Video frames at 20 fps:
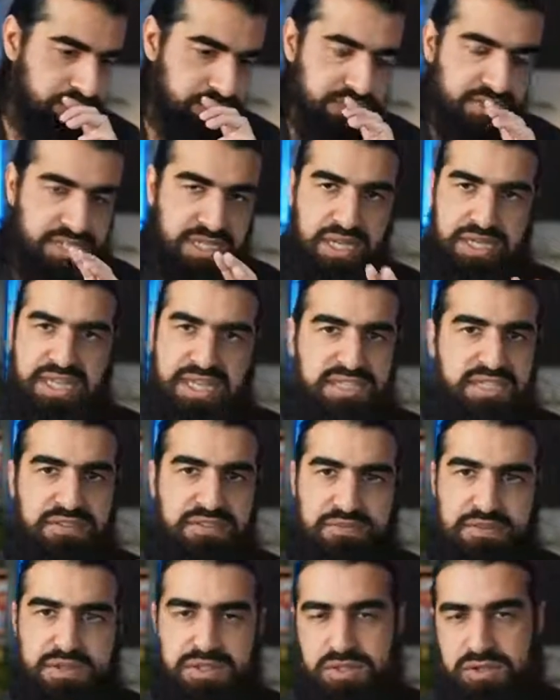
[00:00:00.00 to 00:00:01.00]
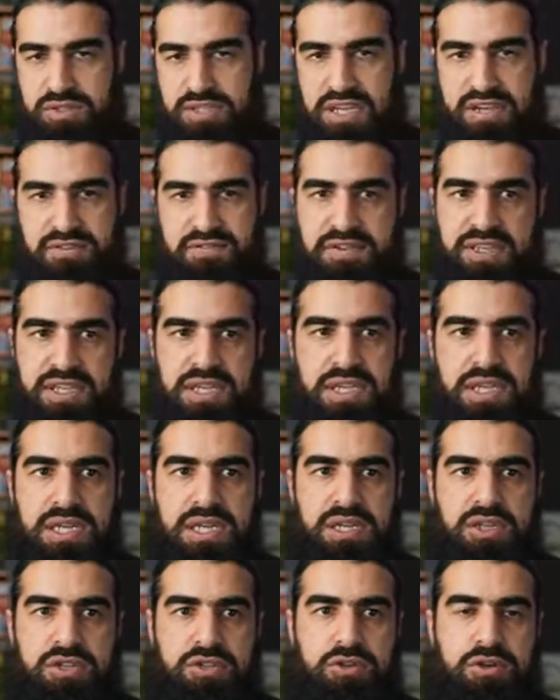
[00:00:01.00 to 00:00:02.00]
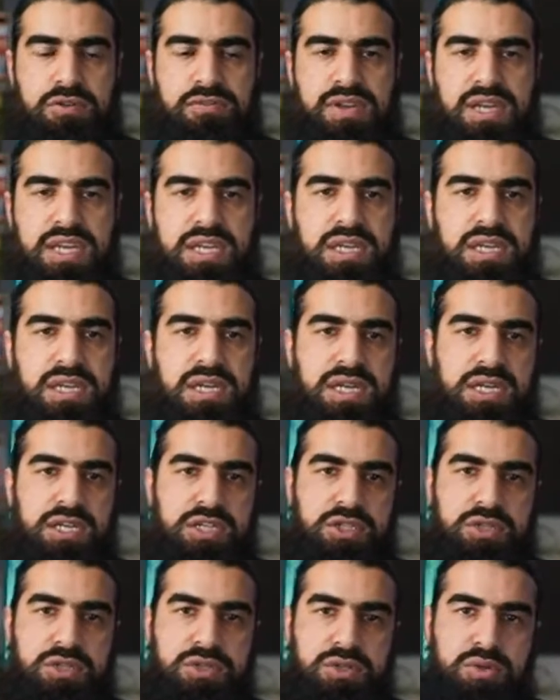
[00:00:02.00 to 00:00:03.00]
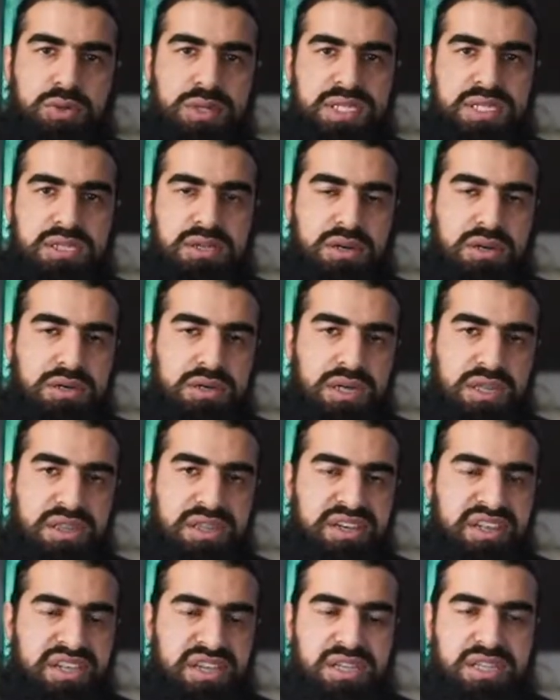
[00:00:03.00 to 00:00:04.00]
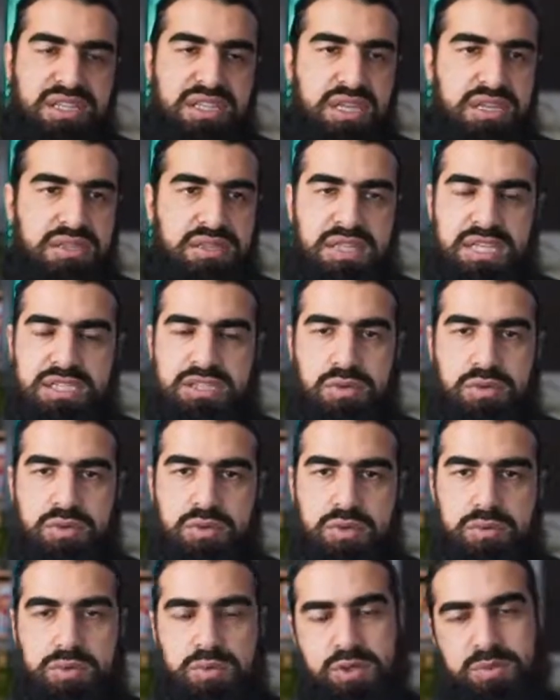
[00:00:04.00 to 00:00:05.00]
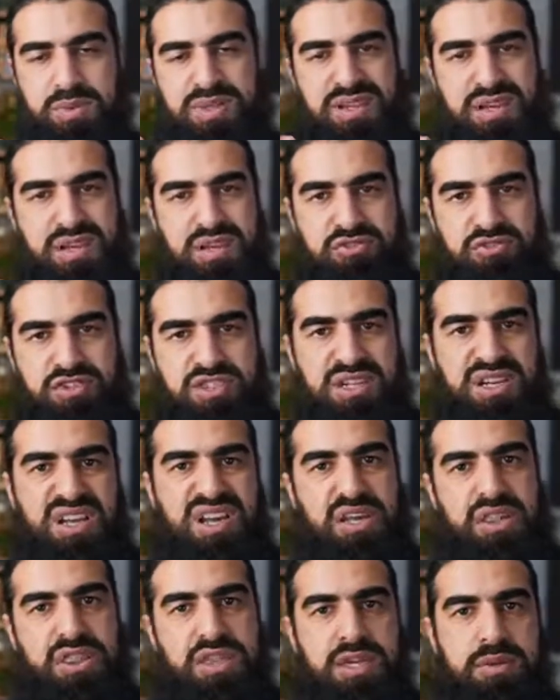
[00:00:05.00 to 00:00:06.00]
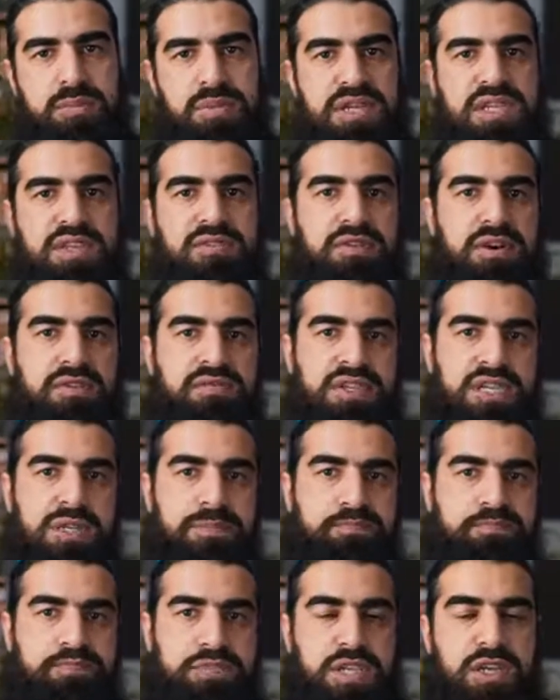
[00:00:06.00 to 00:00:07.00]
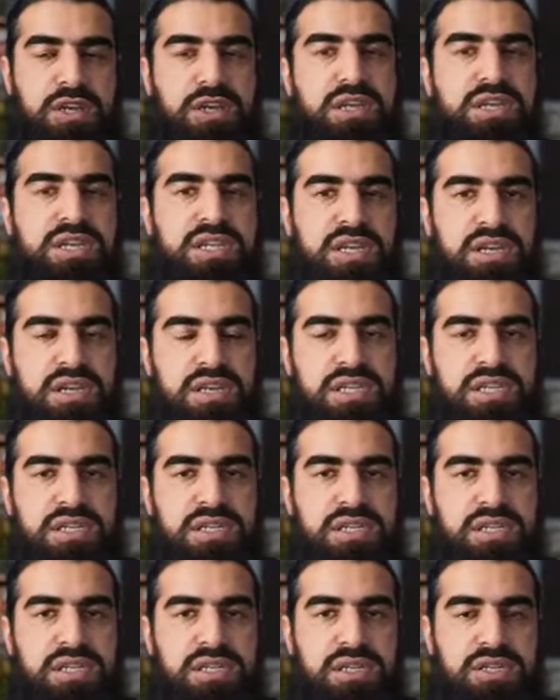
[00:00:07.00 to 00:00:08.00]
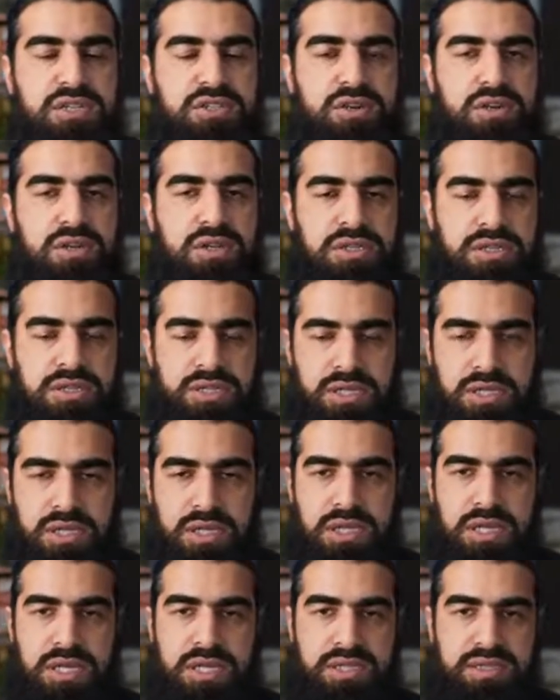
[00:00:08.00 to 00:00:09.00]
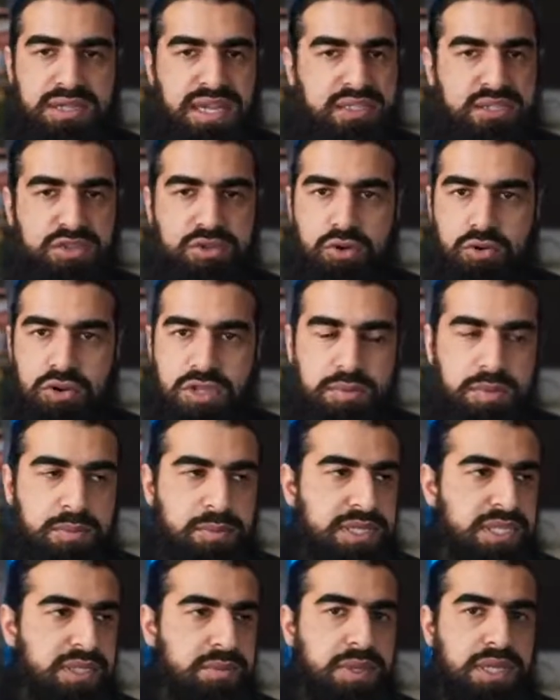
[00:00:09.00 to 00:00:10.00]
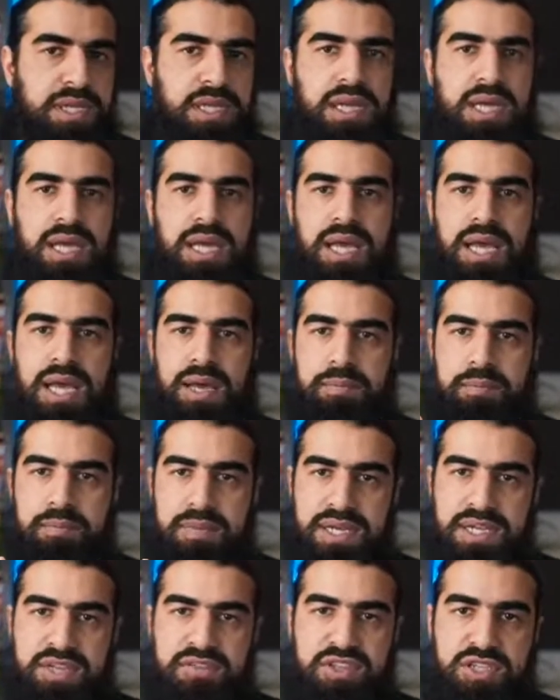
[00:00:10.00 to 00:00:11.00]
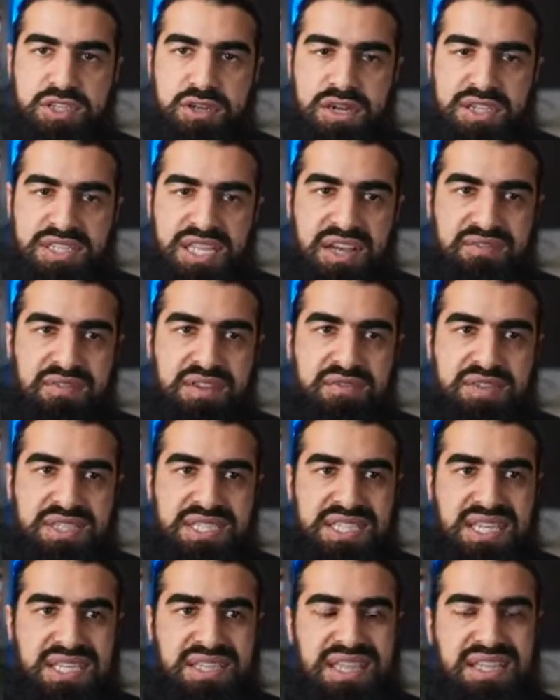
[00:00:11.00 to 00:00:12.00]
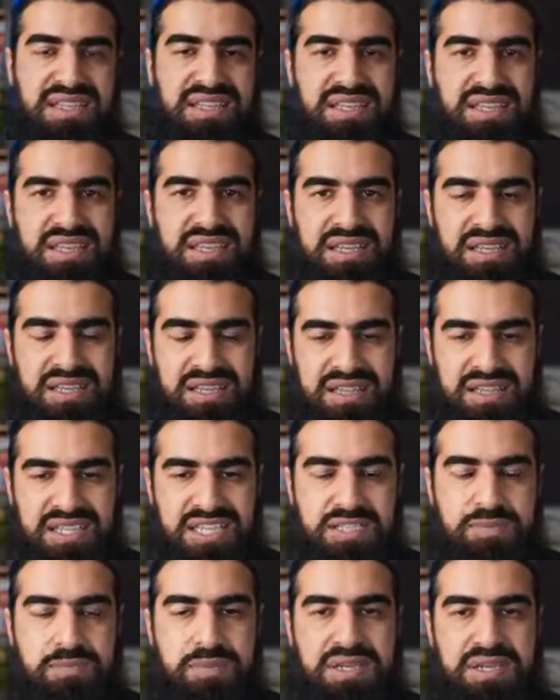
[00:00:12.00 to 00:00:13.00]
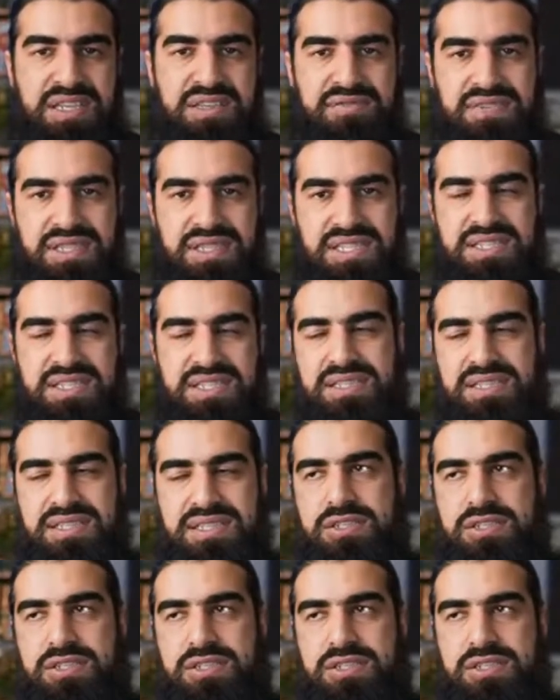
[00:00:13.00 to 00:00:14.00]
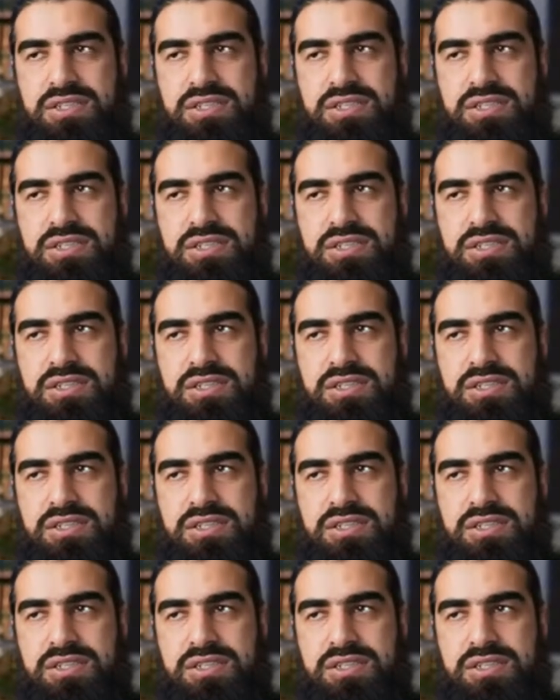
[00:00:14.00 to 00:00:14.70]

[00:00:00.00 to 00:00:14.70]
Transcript: Yeah, that's different. So Salafi, sort of like twist on Athari Aqidah, that's not what we're talking about. We're talking about the original Athari belief of the early, early scholars. That's totally permissible. And many of the scholars have even said that this belief is considered to be the